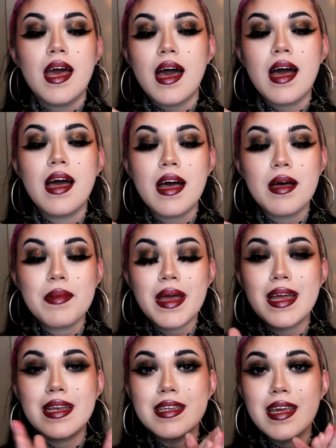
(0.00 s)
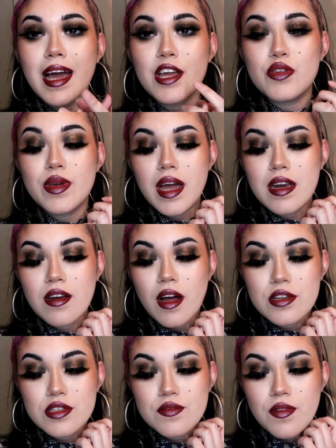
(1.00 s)
And yeah, you can
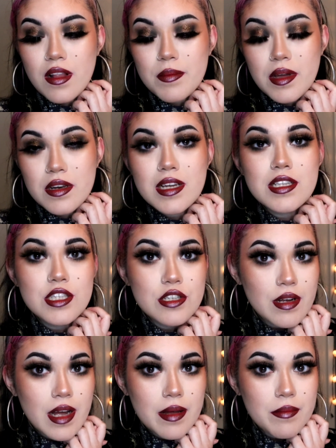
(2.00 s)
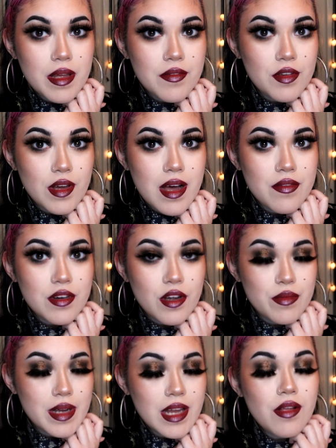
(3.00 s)
also follow me on Instagram if you haven't
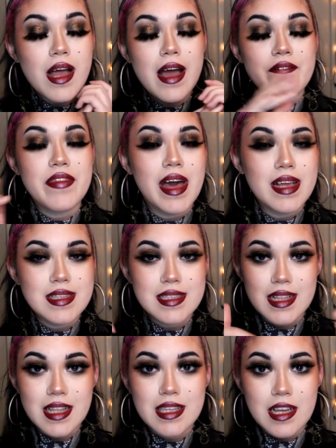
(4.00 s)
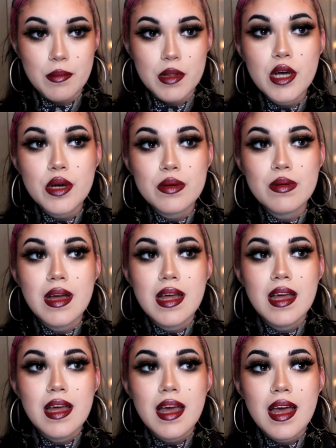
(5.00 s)
already. I'll have that link down below,
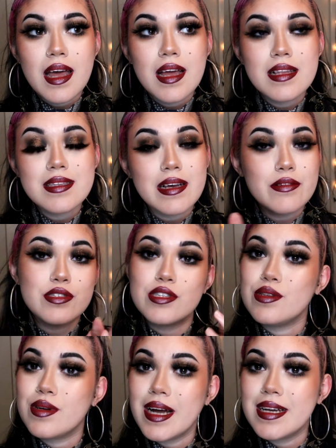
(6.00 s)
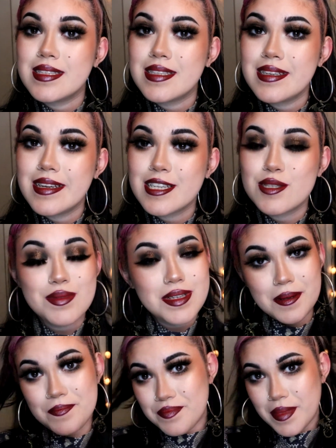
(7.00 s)
and I'll see you guys in the next
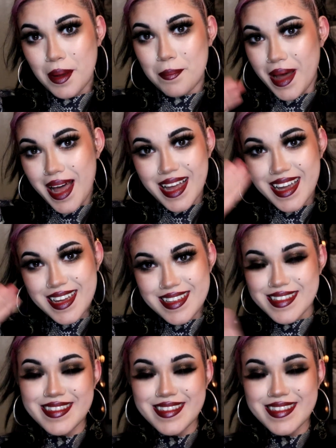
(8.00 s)
one. Bye.